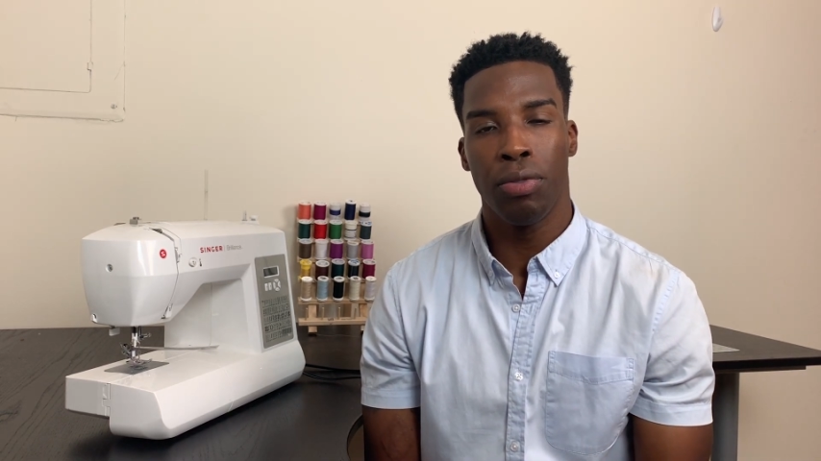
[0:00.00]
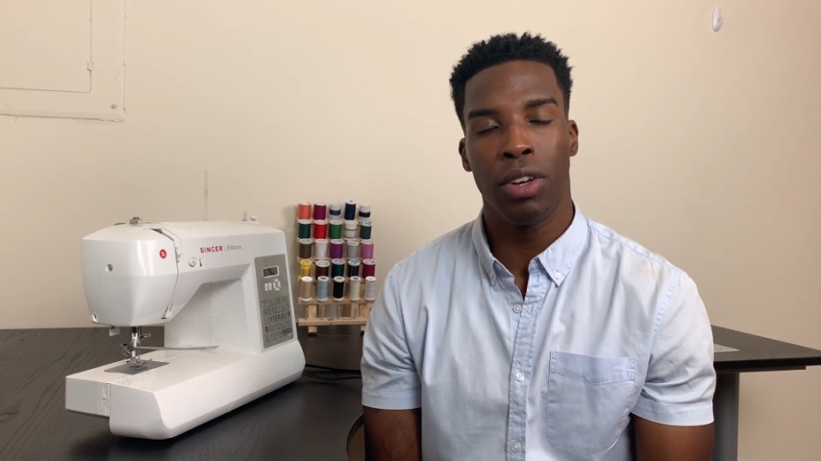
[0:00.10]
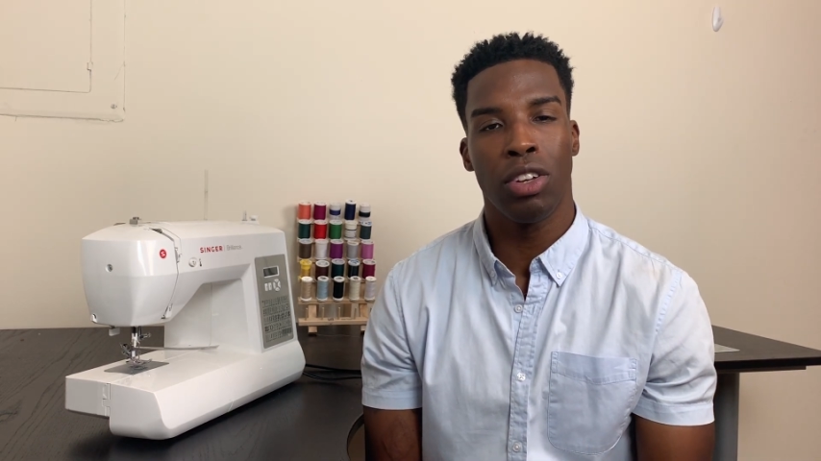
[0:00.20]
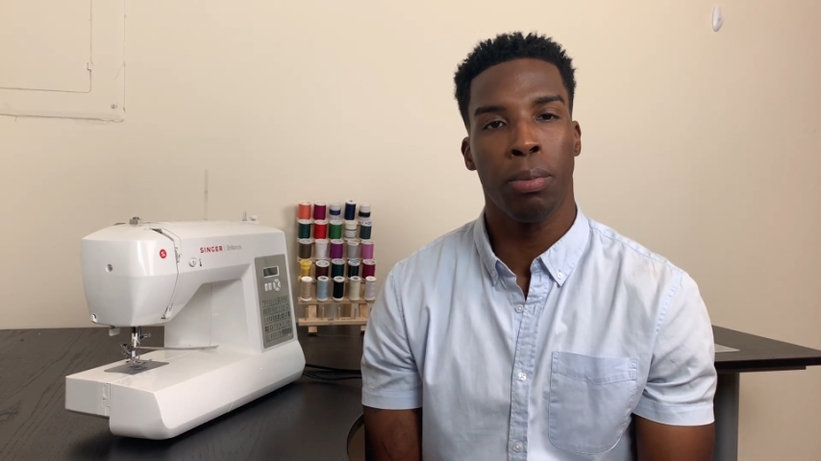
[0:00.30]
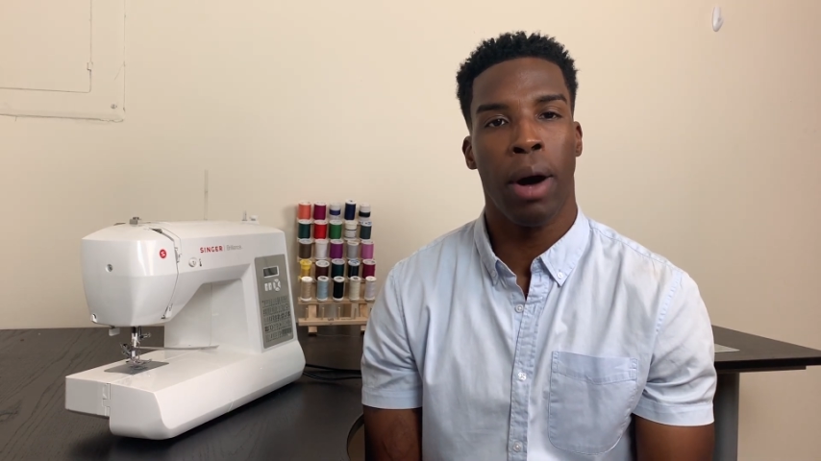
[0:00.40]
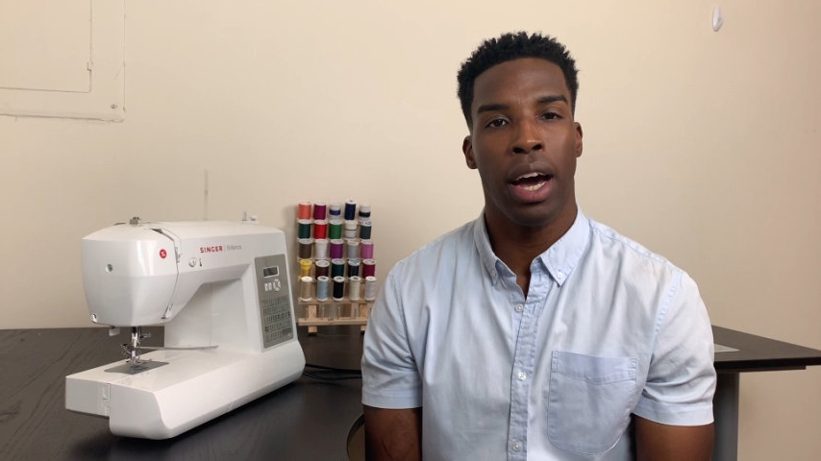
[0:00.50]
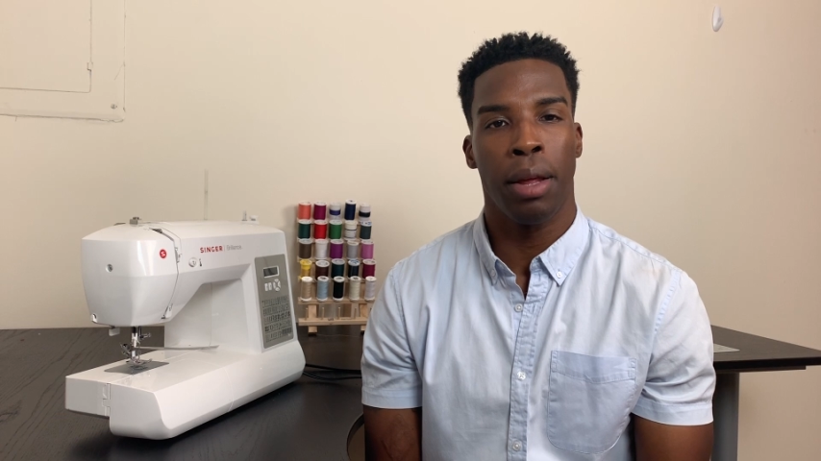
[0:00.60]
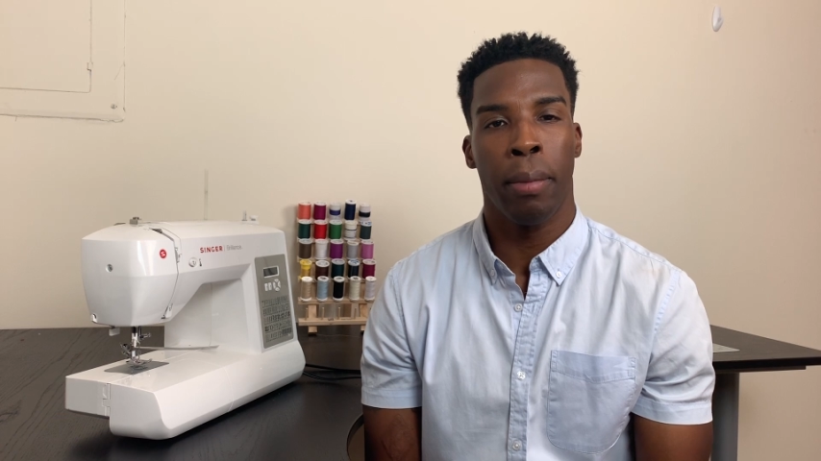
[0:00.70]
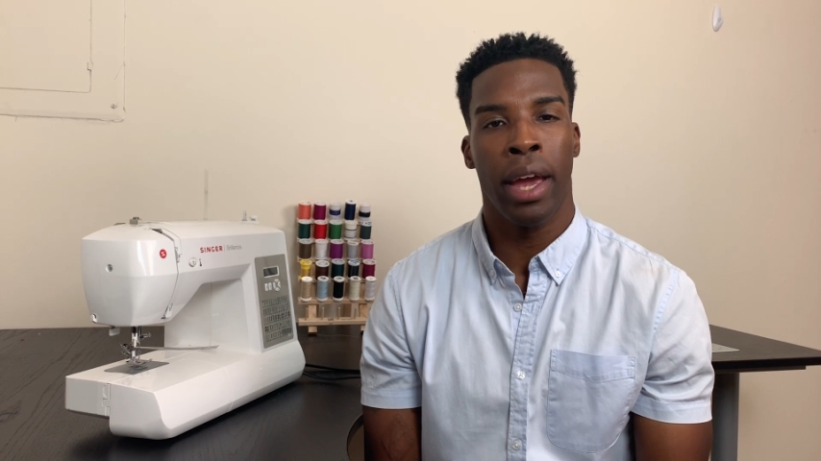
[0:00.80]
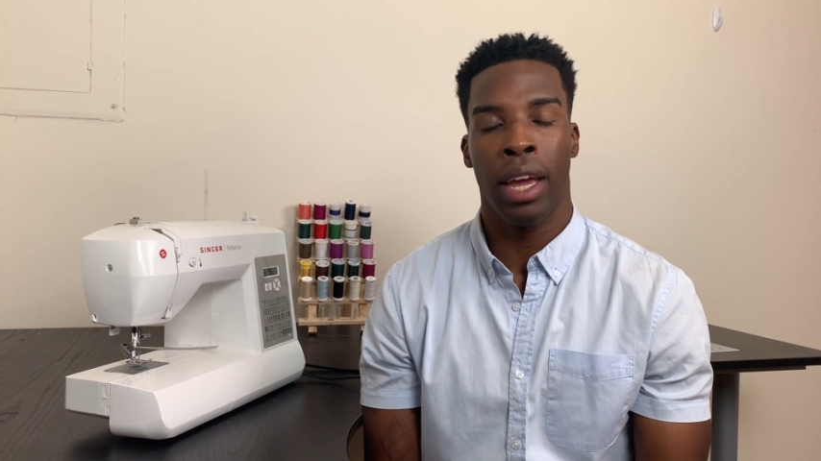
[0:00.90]
fit your body,
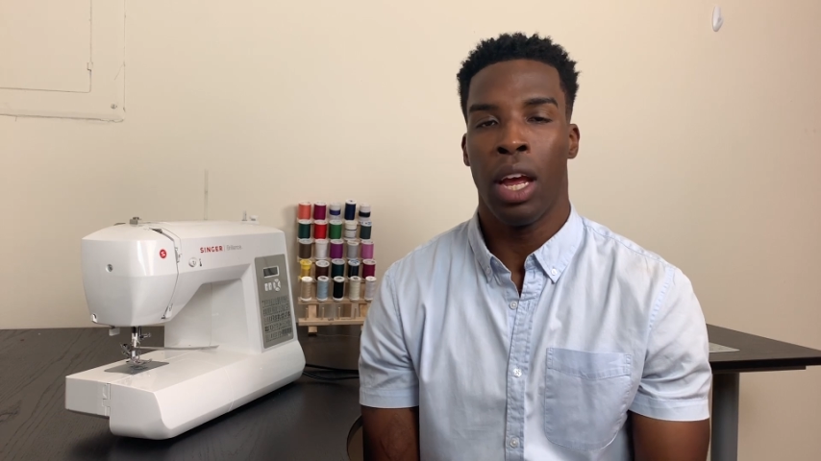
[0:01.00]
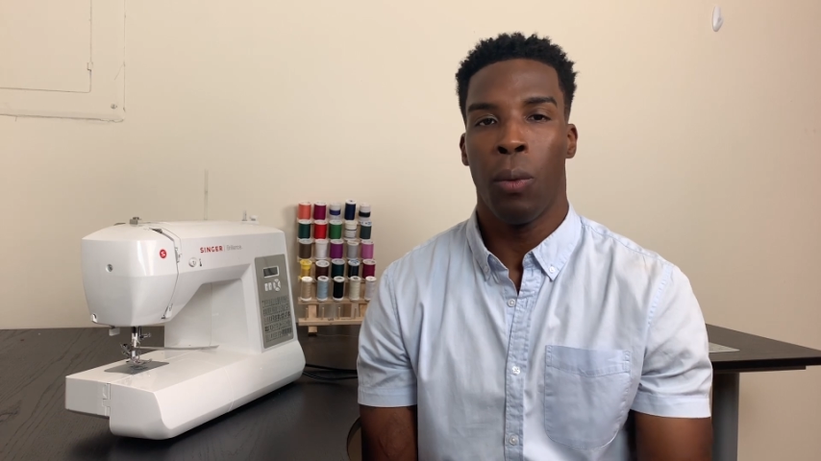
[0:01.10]
man.